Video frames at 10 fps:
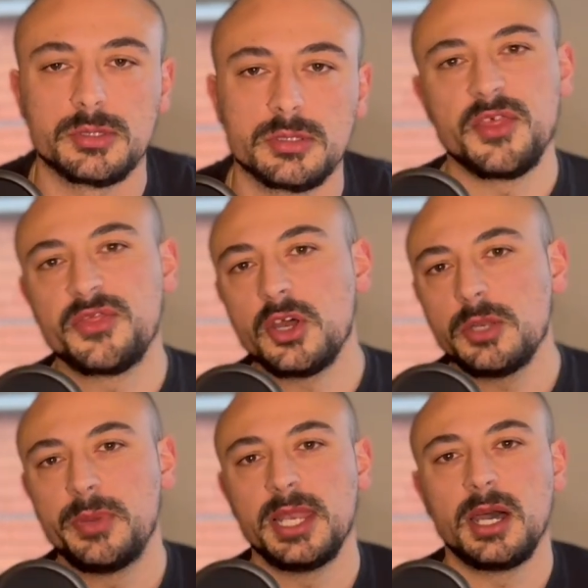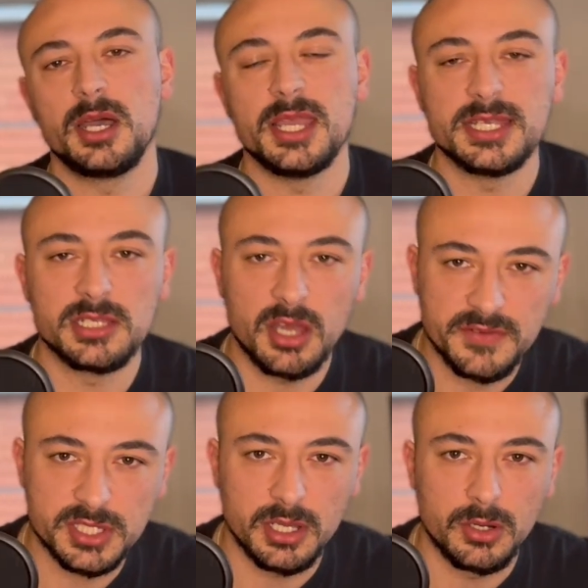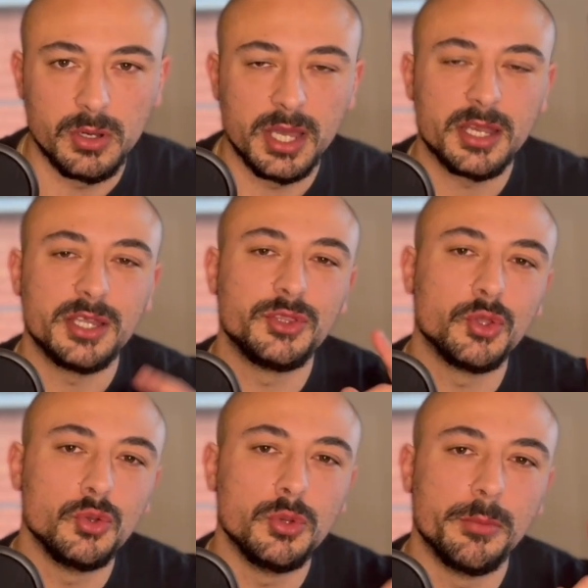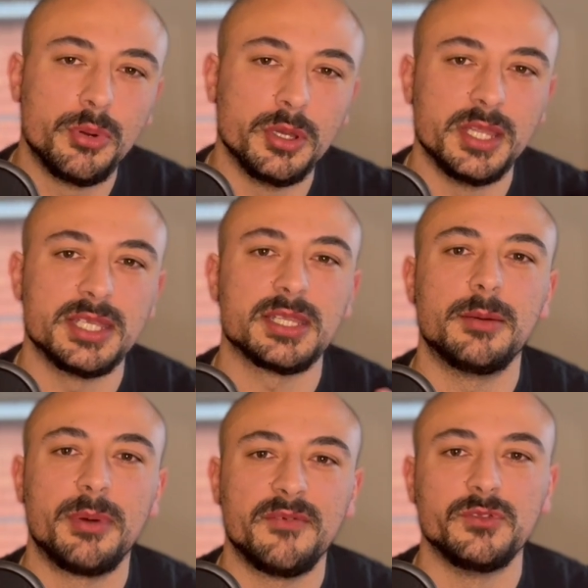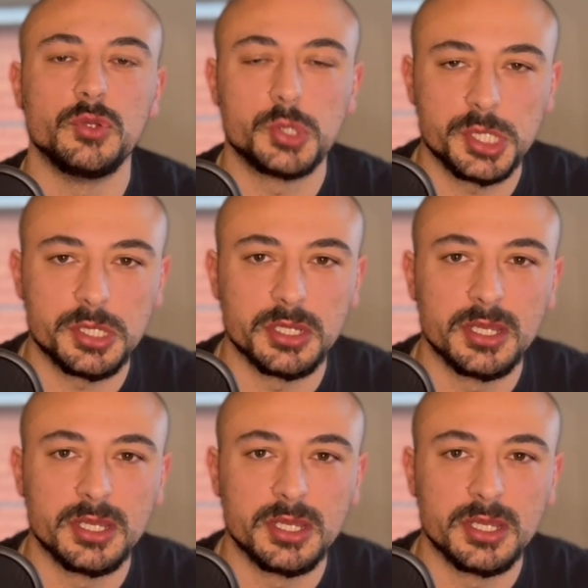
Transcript: The third pillar is lifestyle, and I do put this above nutrition.